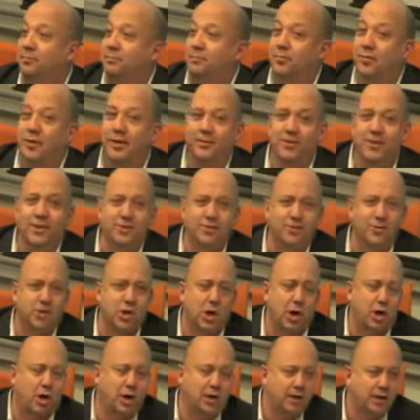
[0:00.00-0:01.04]
previous
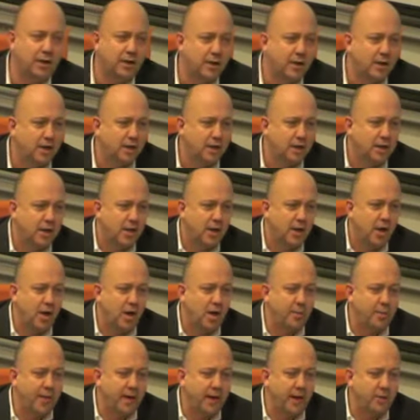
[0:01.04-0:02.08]
talk
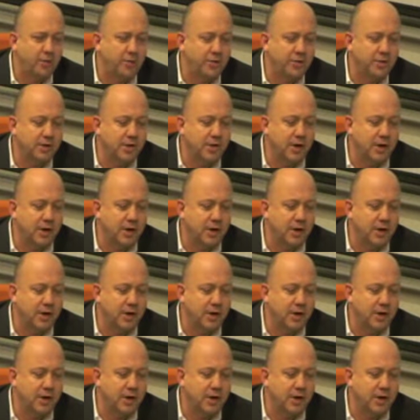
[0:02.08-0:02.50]
about